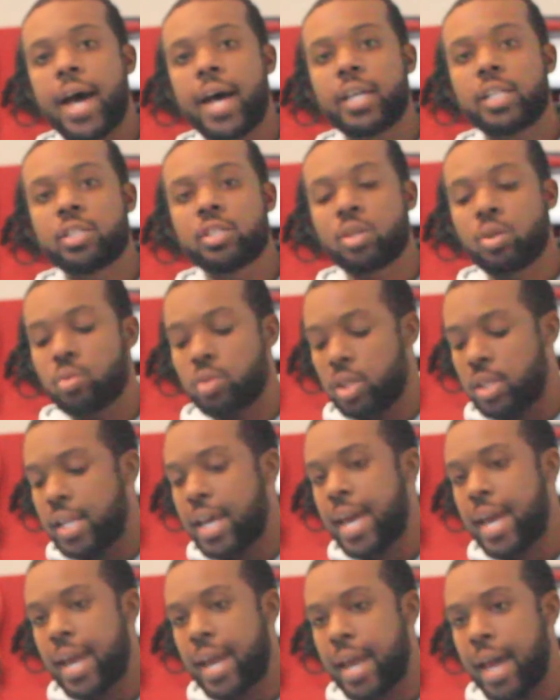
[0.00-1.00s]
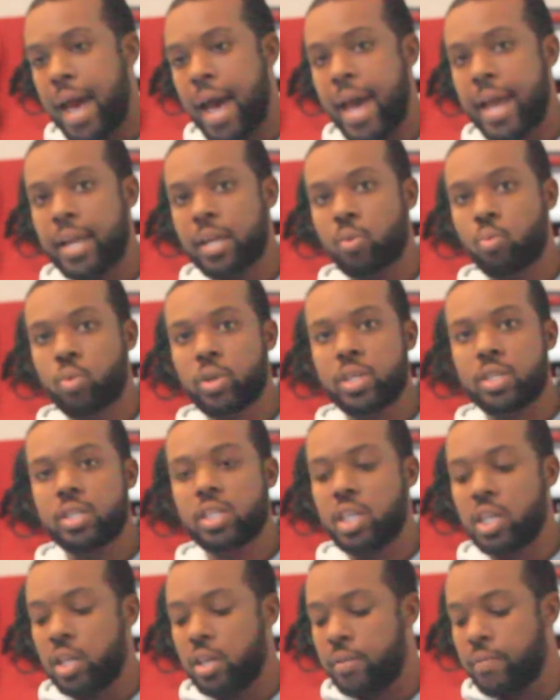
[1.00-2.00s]
So today I
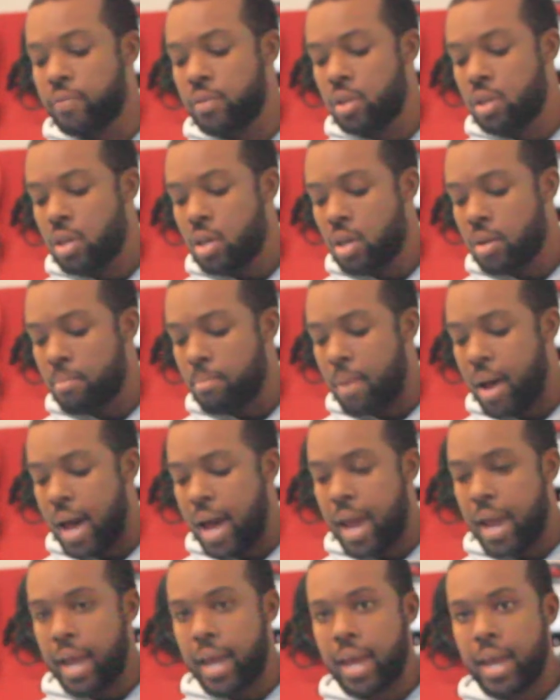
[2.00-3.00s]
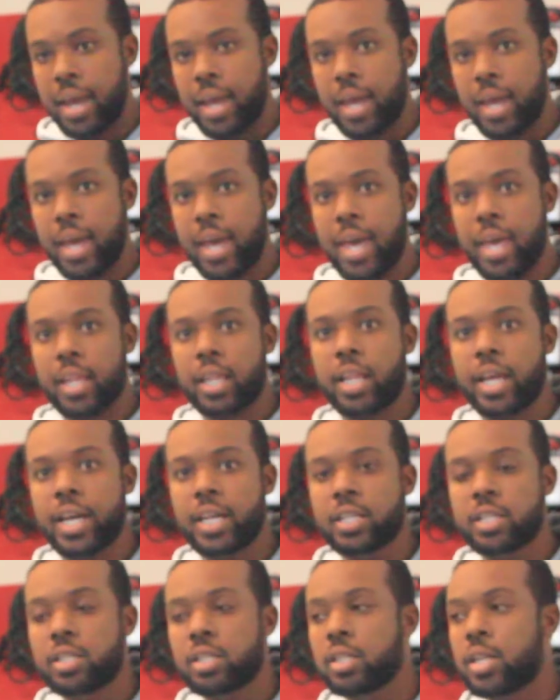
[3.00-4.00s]
received my
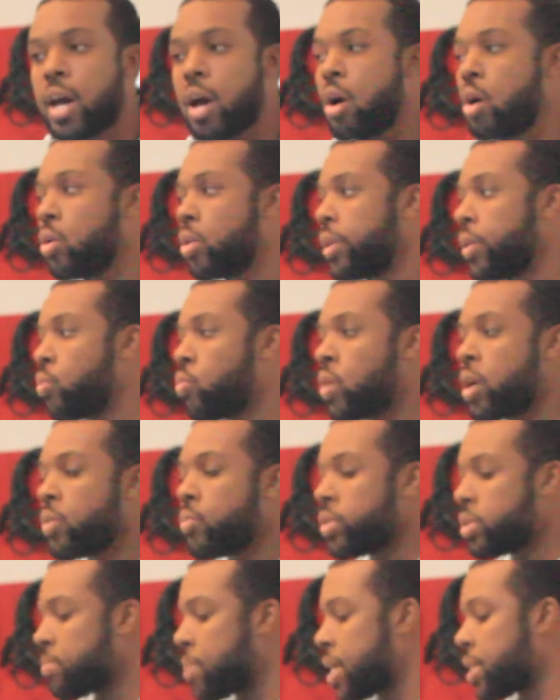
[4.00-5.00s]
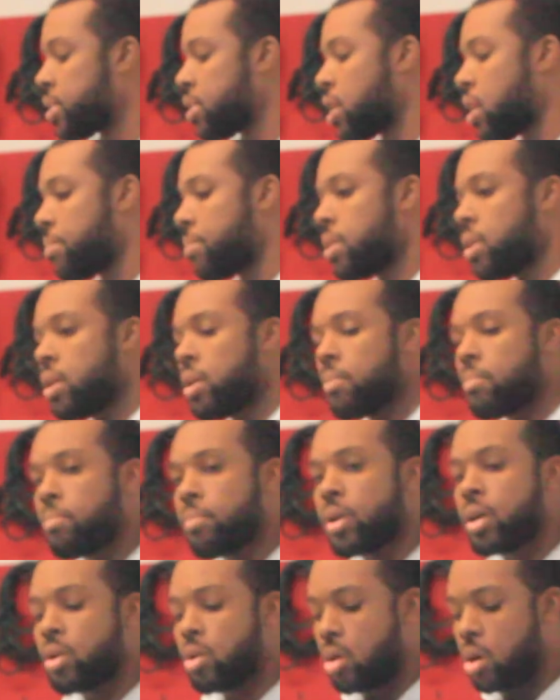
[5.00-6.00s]
headlights. Now only one was messed up,
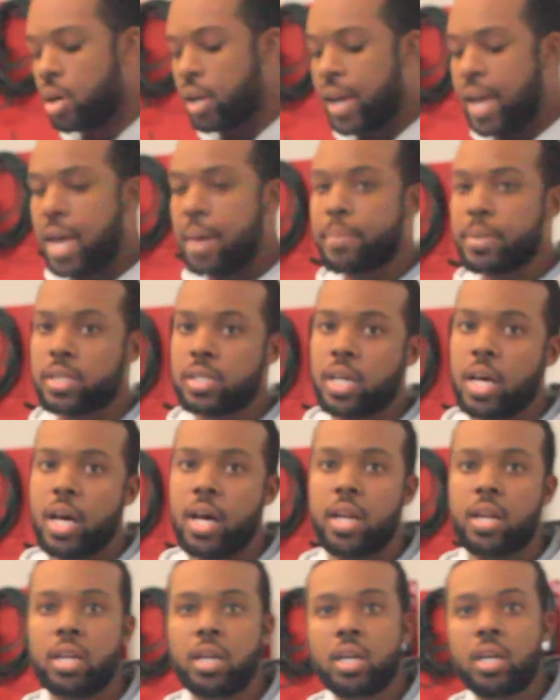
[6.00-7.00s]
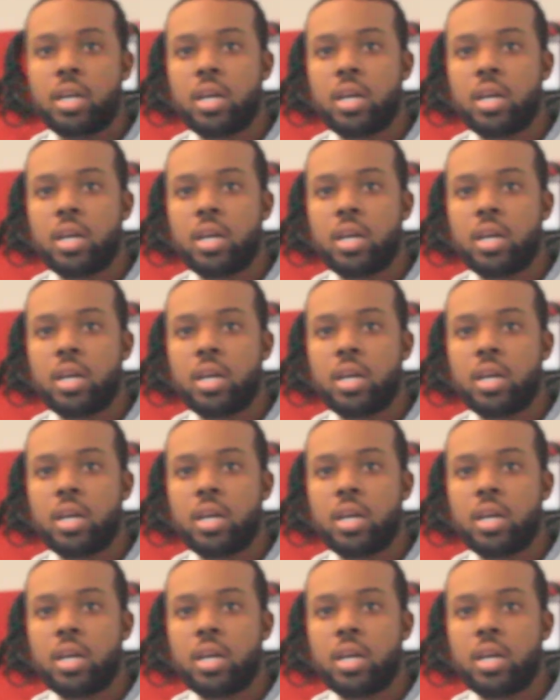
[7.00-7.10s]
but on Amazon